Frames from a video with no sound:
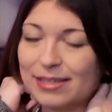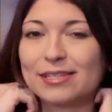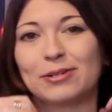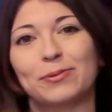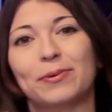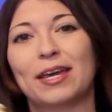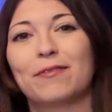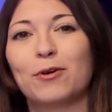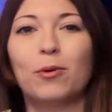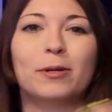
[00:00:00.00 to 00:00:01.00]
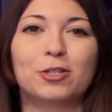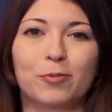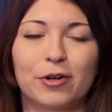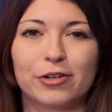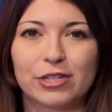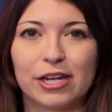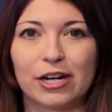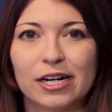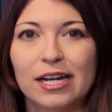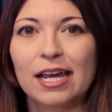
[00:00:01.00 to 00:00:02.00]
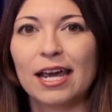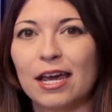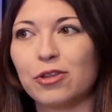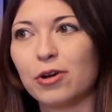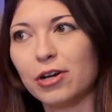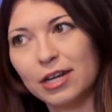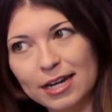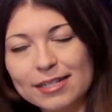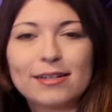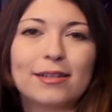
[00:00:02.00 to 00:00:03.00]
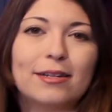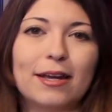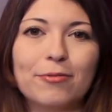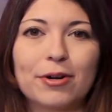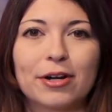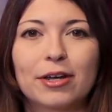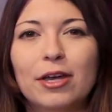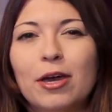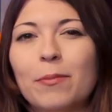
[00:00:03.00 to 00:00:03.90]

So we have a whole bunch of printers here, and they're all connected on the network,